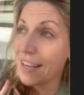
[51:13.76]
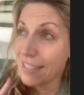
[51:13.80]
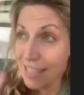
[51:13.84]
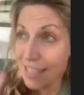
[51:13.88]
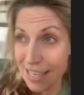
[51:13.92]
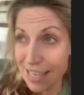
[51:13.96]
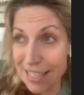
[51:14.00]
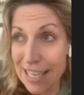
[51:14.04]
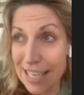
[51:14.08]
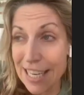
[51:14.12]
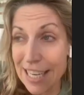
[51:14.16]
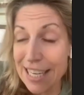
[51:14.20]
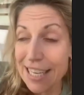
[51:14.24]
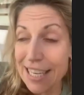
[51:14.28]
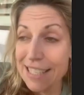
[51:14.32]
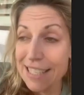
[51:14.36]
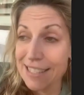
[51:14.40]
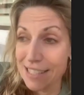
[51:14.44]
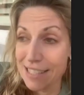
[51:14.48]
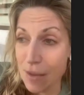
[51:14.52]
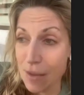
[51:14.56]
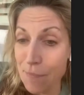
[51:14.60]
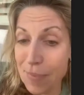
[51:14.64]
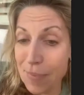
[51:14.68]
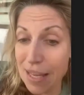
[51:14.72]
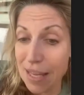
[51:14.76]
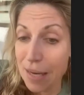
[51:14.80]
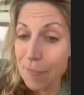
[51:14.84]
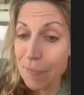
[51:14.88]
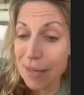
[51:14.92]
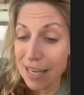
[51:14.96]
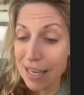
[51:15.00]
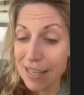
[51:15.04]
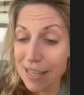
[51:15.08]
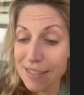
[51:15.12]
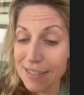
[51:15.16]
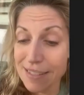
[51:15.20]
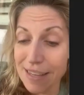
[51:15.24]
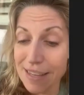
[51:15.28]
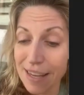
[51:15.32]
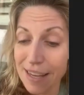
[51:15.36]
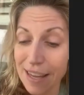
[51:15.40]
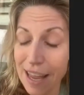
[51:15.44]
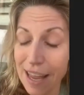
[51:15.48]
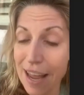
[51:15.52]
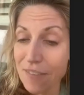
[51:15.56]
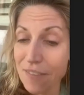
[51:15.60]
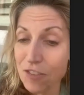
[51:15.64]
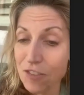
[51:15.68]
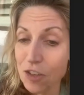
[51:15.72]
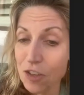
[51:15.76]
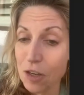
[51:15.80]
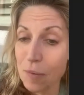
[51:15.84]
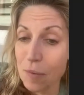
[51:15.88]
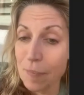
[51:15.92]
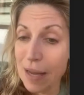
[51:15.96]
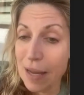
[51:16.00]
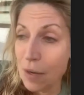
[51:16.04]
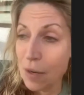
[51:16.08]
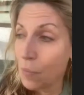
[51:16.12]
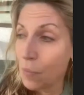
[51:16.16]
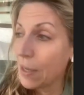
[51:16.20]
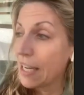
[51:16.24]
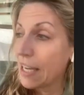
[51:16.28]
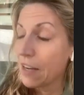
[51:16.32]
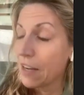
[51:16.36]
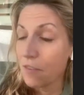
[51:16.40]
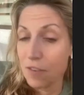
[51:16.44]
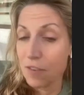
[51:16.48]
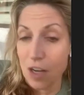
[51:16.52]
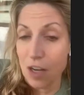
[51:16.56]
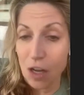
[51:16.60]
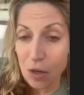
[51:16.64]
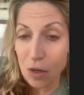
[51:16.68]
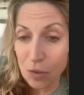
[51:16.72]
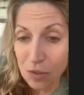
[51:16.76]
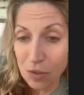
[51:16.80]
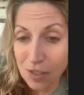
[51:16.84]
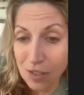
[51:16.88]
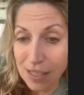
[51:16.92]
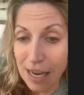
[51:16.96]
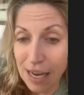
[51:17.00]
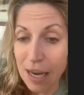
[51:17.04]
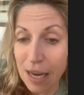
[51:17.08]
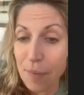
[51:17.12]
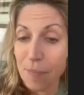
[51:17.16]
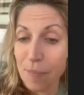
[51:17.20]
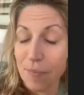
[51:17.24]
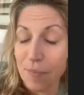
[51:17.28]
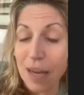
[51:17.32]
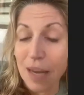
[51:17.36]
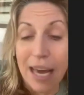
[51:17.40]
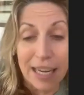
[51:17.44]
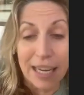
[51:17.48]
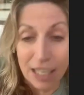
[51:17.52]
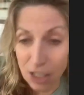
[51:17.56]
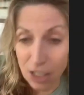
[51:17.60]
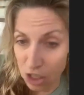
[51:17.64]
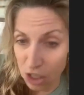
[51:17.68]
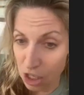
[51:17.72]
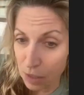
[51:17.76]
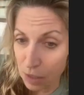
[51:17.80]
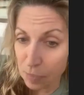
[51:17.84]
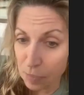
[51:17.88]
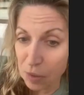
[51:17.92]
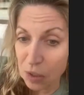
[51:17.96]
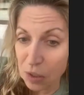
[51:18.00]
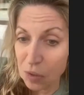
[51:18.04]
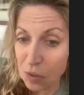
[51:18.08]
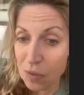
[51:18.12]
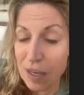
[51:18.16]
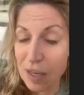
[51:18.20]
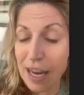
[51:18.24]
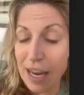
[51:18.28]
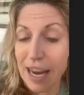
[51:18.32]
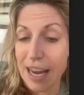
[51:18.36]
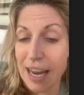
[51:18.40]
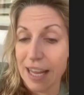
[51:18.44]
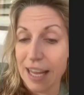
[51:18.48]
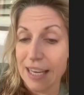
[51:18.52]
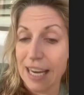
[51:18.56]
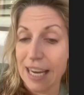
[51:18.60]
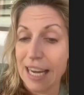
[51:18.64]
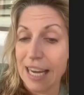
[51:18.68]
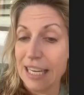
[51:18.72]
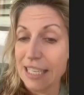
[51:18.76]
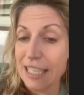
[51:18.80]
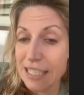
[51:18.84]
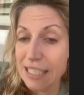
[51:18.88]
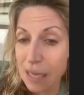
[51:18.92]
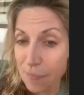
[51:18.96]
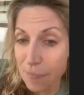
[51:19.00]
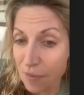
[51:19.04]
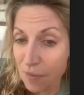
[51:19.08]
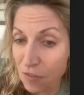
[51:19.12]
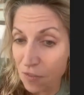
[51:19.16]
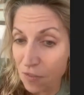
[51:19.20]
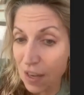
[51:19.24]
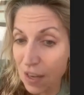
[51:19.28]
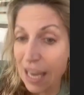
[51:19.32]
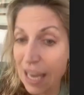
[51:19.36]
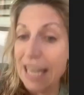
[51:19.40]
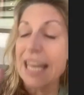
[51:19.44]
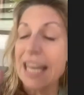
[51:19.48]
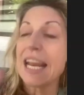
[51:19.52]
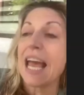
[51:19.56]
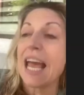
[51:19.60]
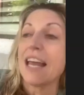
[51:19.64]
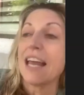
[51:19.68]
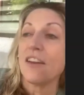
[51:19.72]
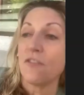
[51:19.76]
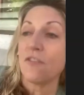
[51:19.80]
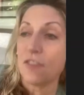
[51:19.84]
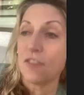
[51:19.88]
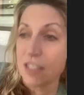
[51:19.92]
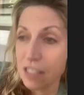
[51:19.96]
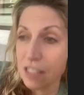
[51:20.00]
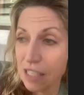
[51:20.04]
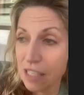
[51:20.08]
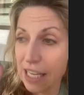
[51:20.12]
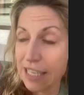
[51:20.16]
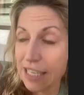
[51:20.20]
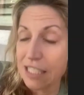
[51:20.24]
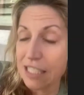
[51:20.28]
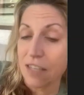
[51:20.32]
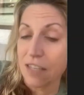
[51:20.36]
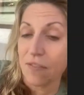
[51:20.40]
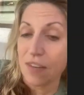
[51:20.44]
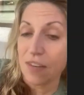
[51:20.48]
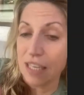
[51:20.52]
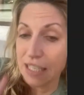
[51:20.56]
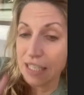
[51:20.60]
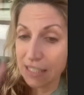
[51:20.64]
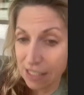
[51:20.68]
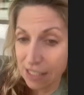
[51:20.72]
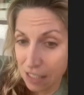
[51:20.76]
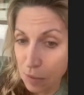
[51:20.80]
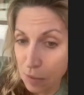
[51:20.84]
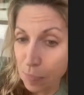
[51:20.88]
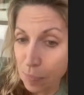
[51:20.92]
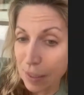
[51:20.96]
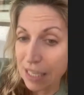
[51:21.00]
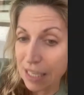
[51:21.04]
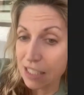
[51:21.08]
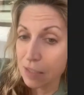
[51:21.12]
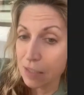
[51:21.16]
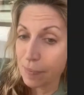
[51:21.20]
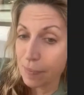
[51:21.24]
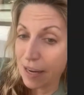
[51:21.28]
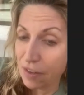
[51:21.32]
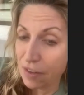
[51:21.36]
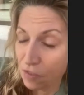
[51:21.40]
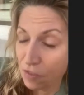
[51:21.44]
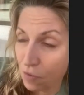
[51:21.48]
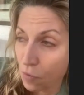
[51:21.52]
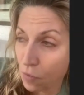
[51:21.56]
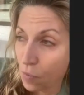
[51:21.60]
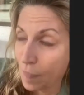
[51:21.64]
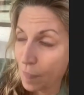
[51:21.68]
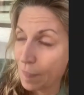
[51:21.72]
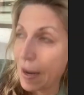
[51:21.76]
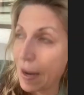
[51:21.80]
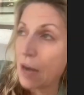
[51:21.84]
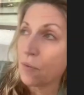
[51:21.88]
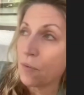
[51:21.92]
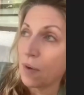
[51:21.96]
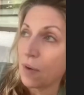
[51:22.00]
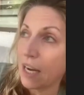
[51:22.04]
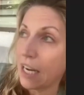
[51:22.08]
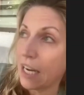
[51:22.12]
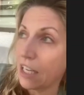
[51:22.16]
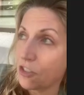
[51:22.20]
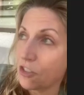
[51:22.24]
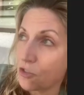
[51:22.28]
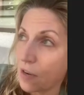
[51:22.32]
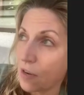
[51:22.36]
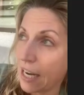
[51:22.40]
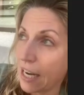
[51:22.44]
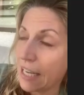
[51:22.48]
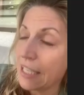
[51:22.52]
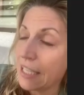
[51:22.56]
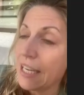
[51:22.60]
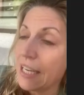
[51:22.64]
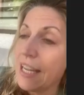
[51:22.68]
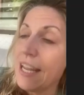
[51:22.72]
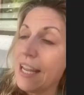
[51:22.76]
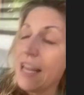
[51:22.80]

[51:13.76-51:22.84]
Because I needed something. Because after my week of no's, I'm not in a good mood, and any kind of physical activity dissipates my rage, right?